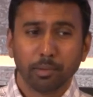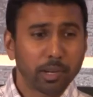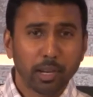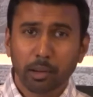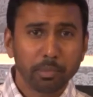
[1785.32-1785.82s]
We're
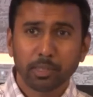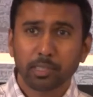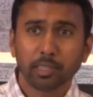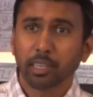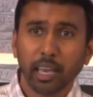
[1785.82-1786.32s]
coming
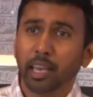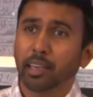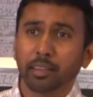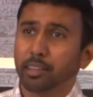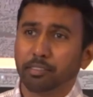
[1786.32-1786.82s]
to the
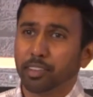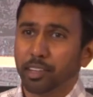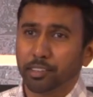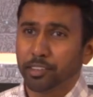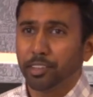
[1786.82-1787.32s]
end of
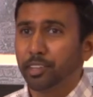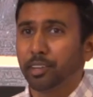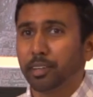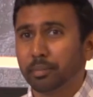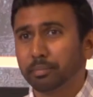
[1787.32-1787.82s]
another
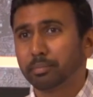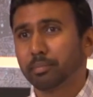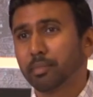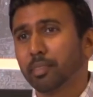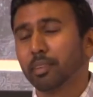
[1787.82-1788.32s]
year.
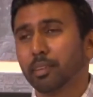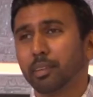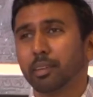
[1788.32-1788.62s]
Mm-hmm.